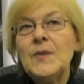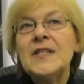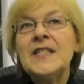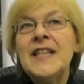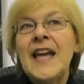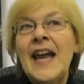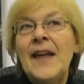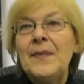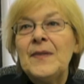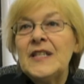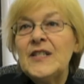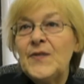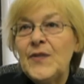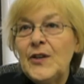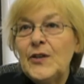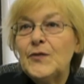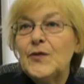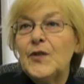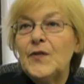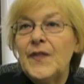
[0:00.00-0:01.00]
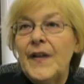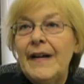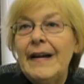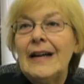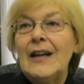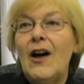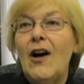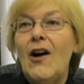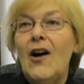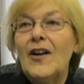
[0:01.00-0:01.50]
stay in this field for very
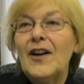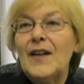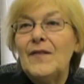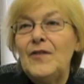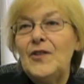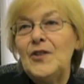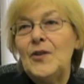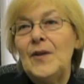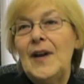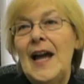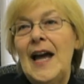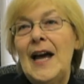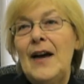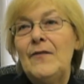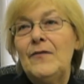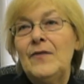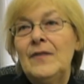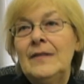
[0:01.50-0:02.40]
long if you don't have